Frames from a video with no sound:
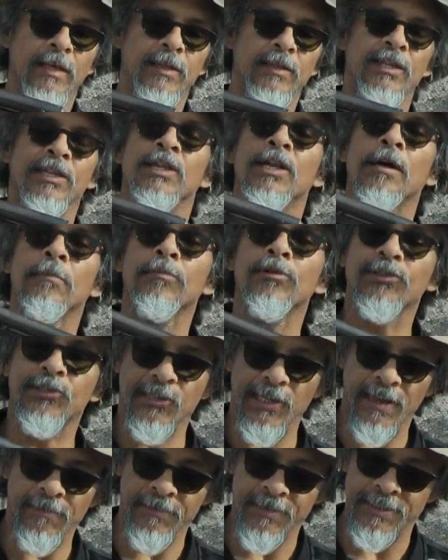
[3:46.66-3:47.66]
the number
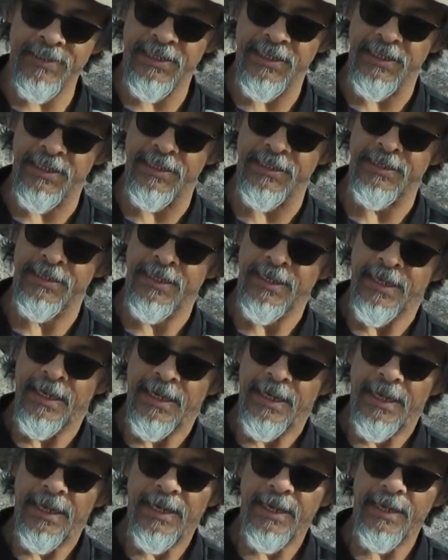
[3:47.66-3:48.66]
17.
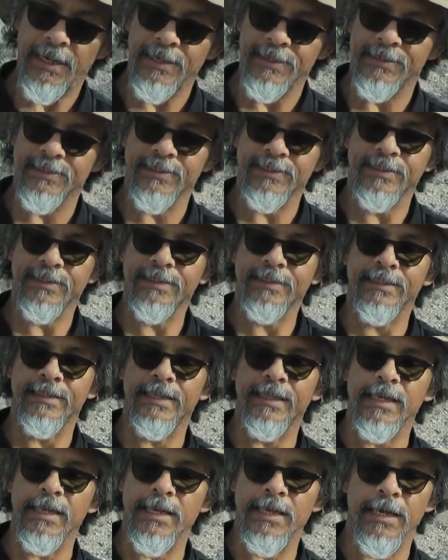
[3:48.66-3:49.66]
It's
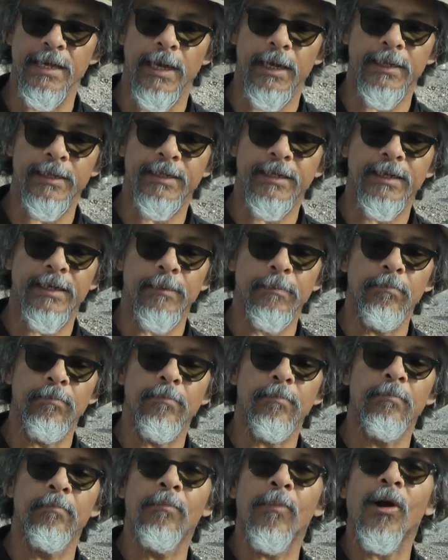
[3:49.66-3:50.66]
the
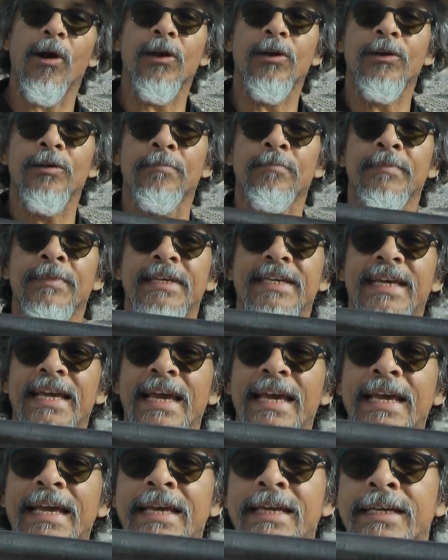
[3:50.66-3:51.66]
Markham
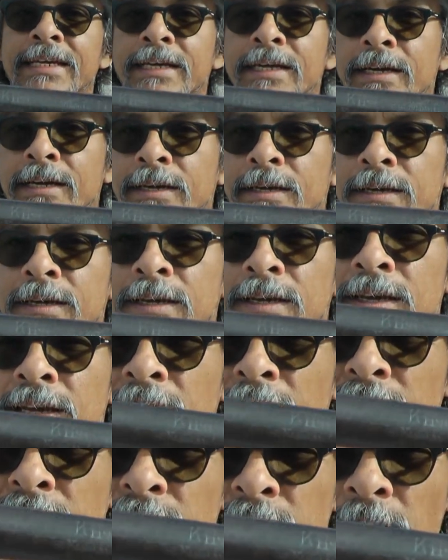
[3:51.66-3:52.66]
King
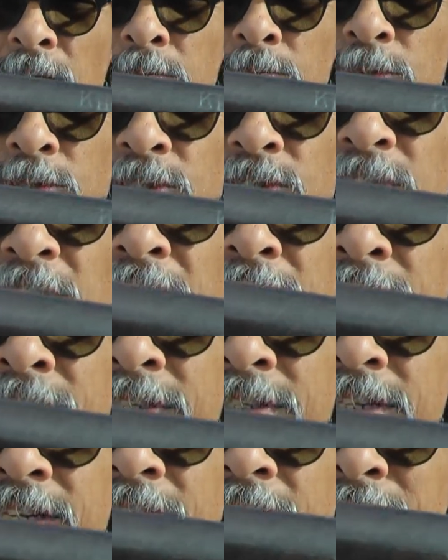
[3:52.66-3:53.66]
number
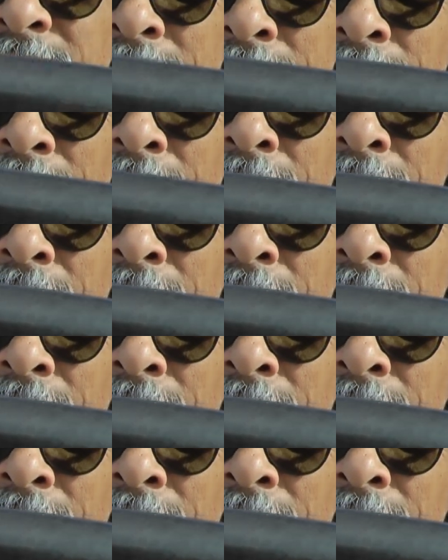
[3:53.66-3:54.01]
17.